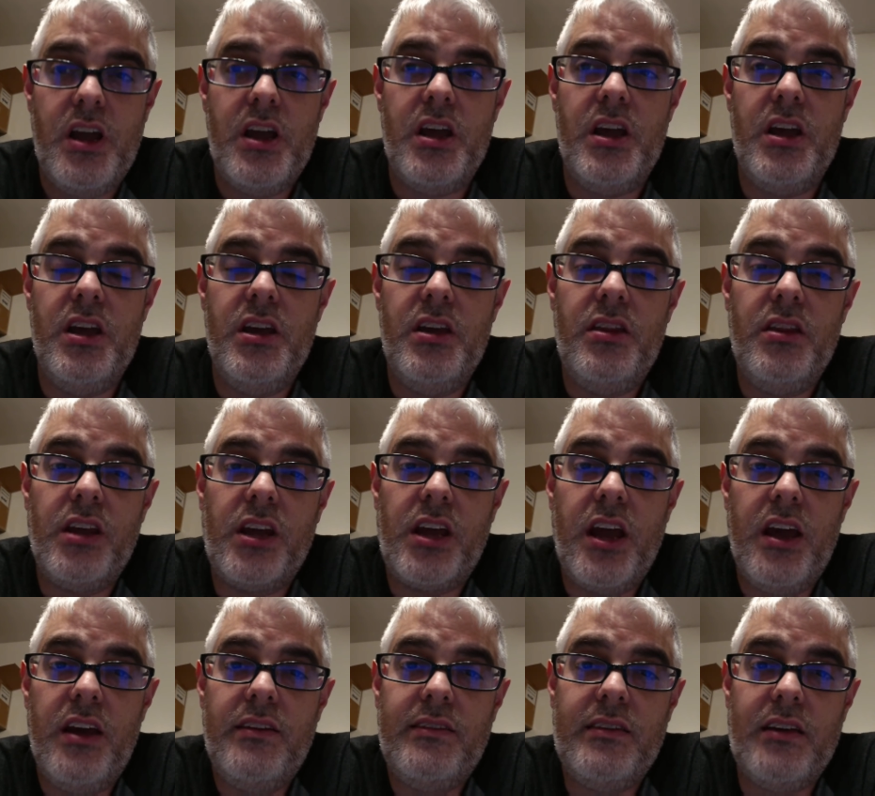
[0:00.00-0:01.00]
In the
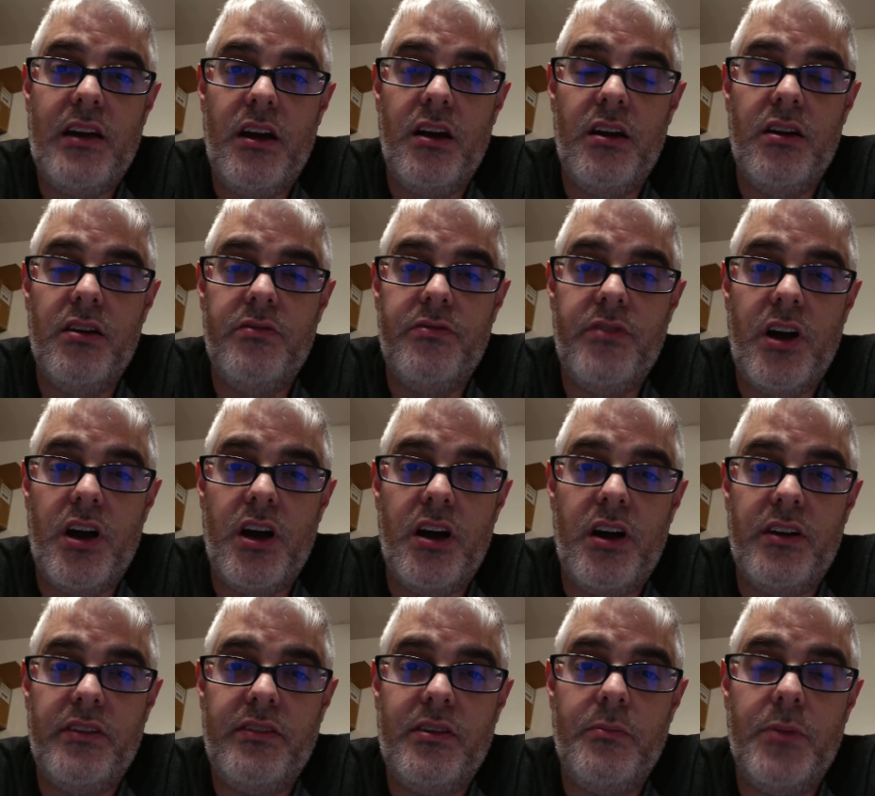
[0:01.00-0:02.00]
case of
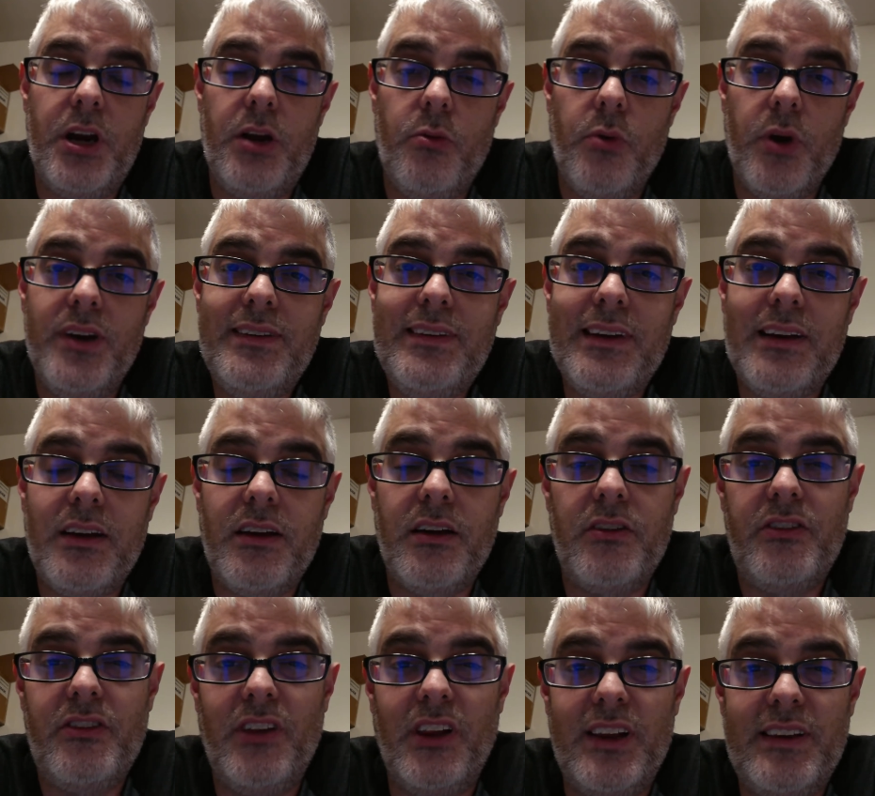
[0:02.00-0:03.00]
somebody renting a,
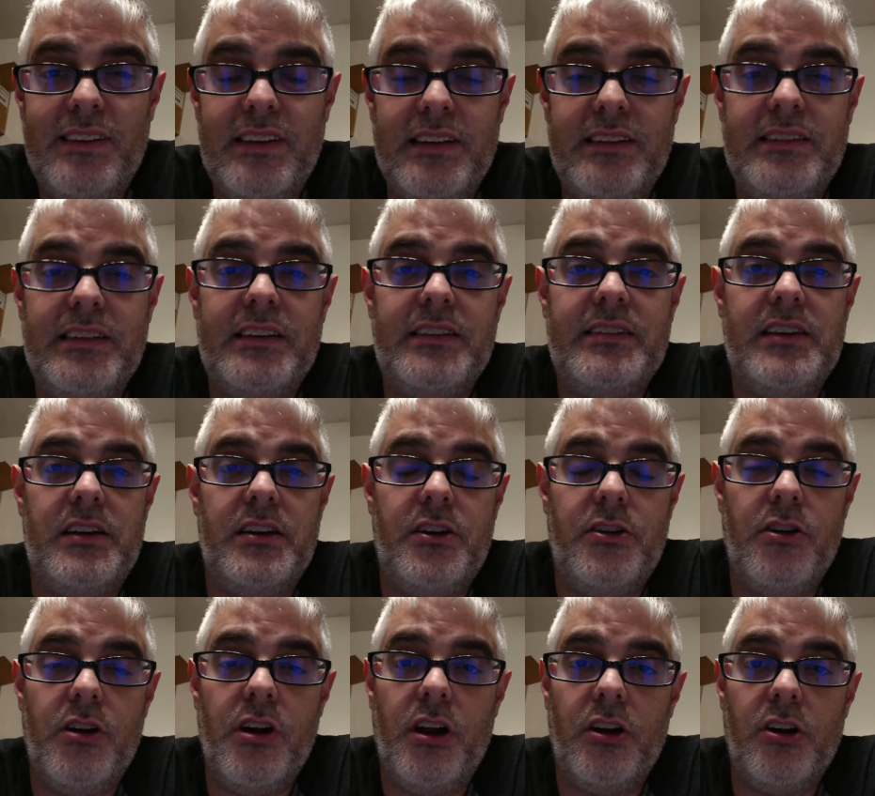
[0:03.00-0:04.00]
let's say,
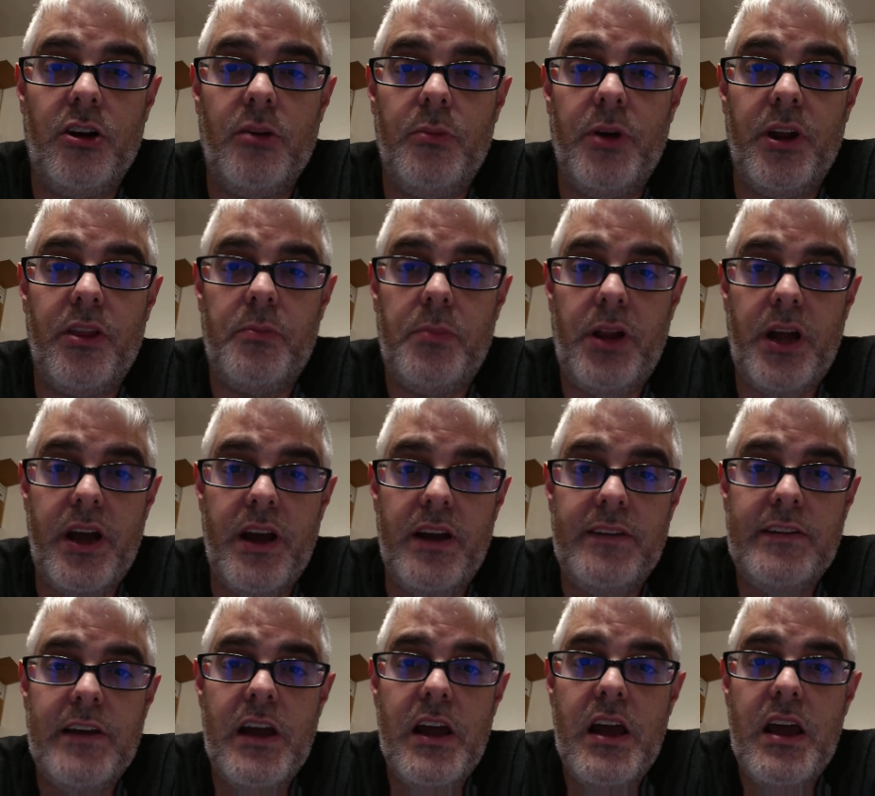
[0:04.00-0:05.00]
$1,600 a month place,
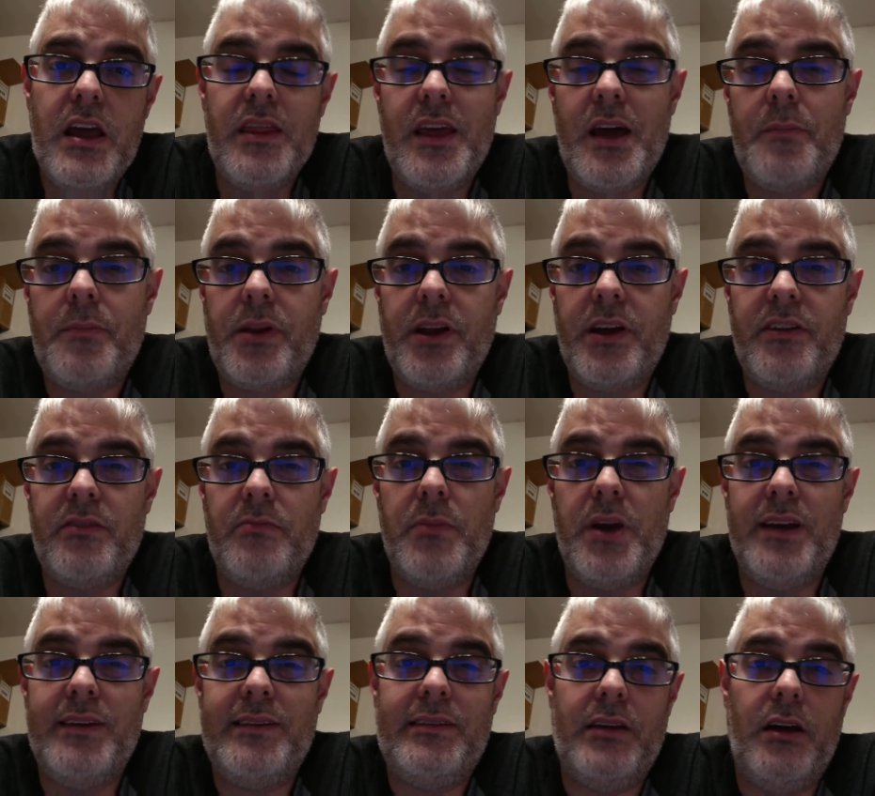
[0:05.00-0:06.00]
that place may
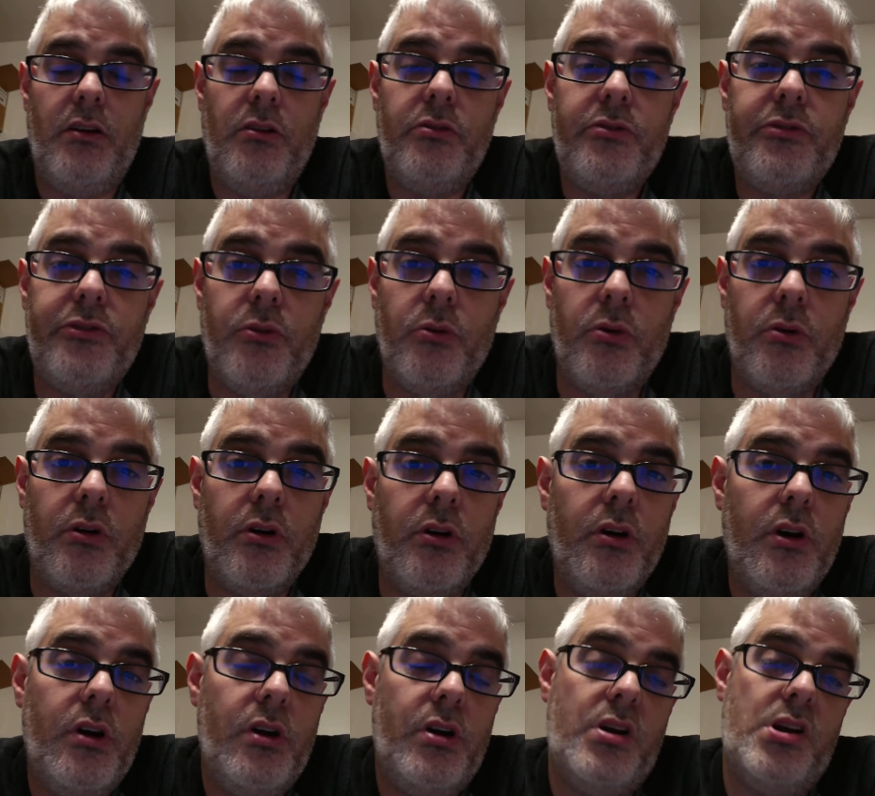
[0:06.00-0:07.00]
sell for,
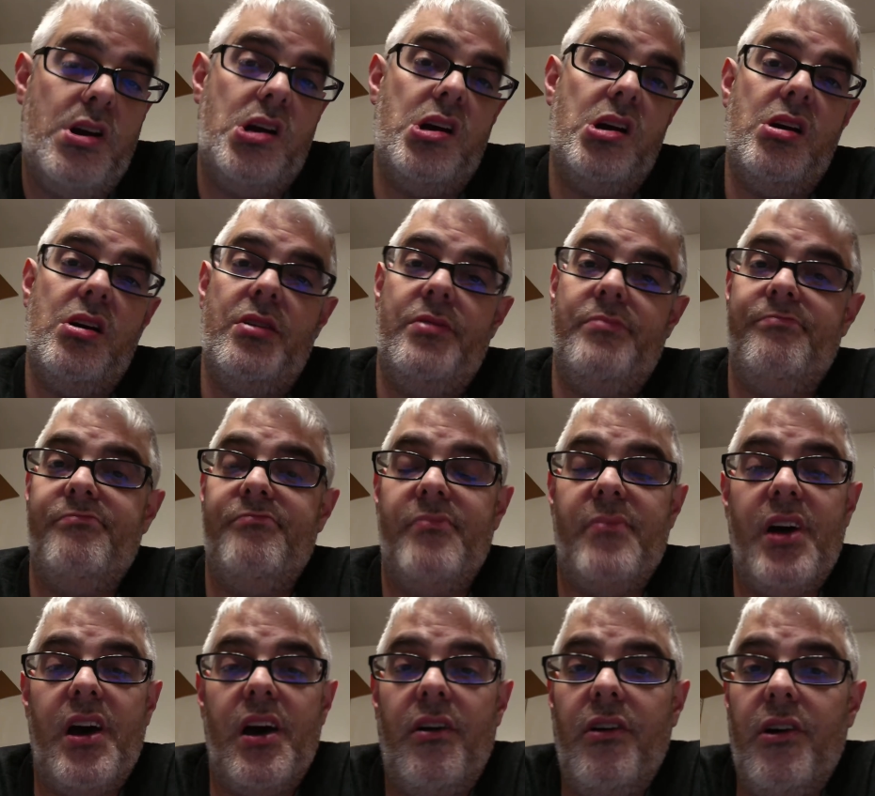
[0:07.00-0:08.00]
I
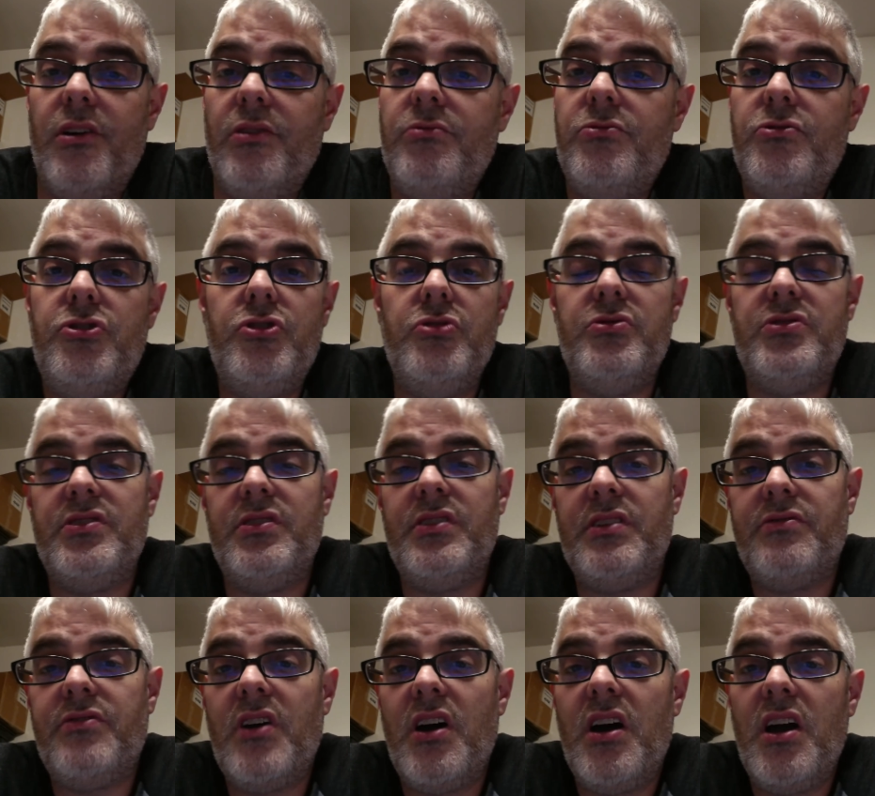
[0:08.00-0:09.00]
don't know,
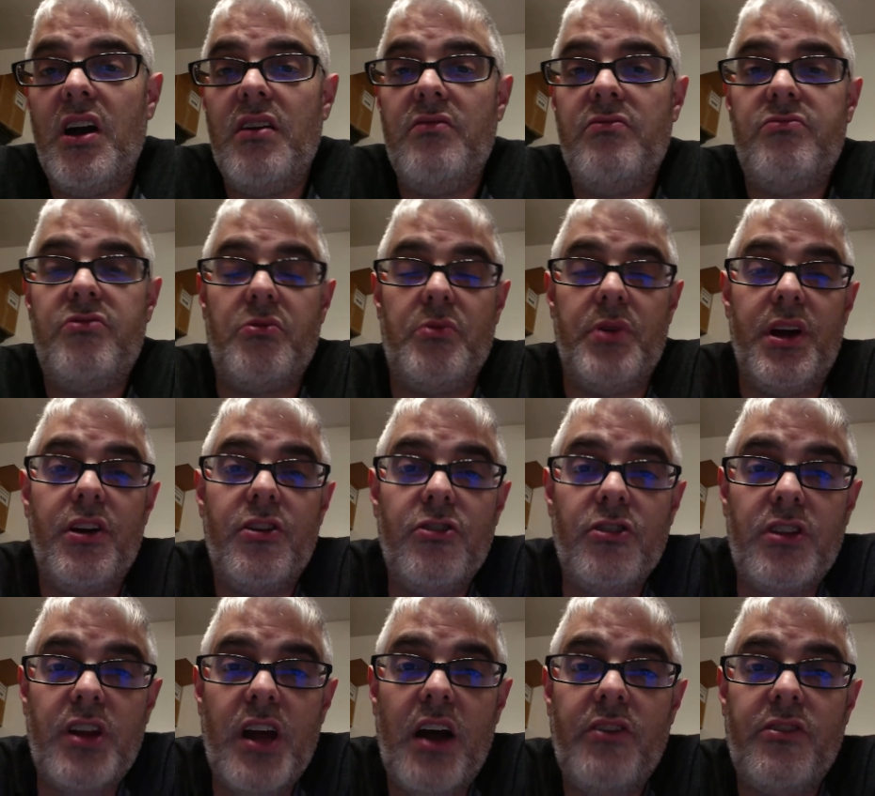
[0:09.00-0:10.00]
$275,000,
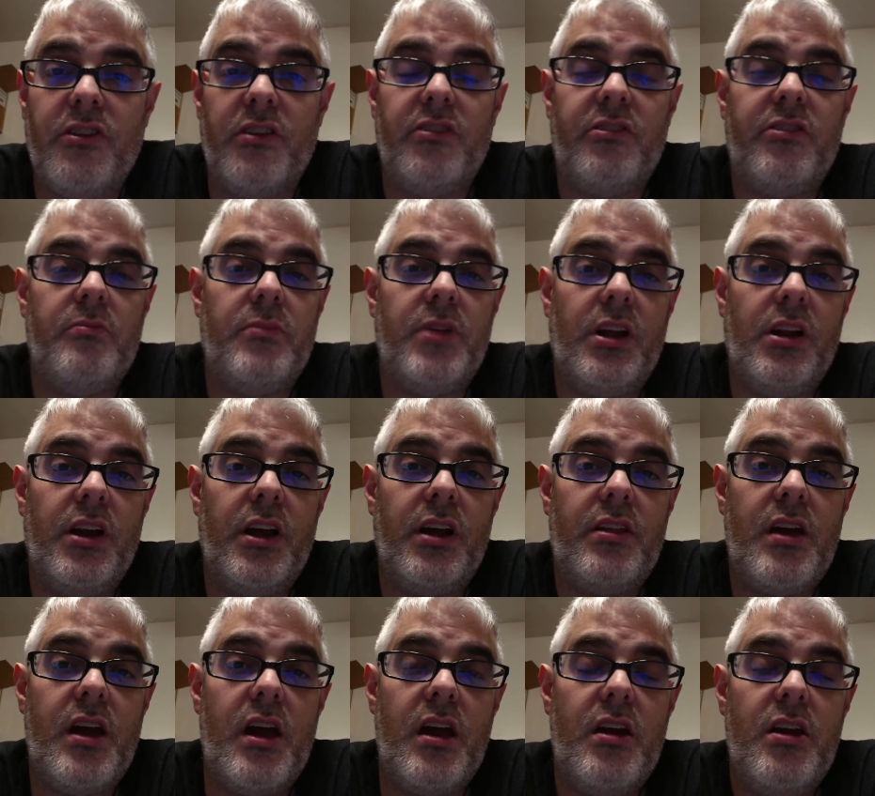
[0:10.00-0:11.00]
$300,000, something like
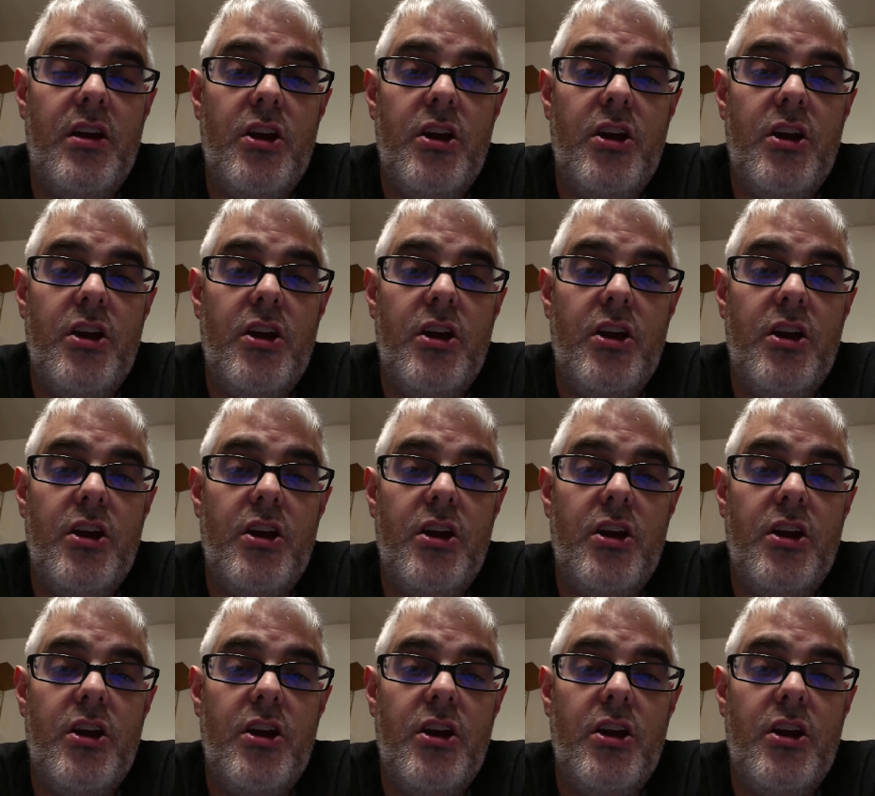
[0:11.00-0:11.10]
that.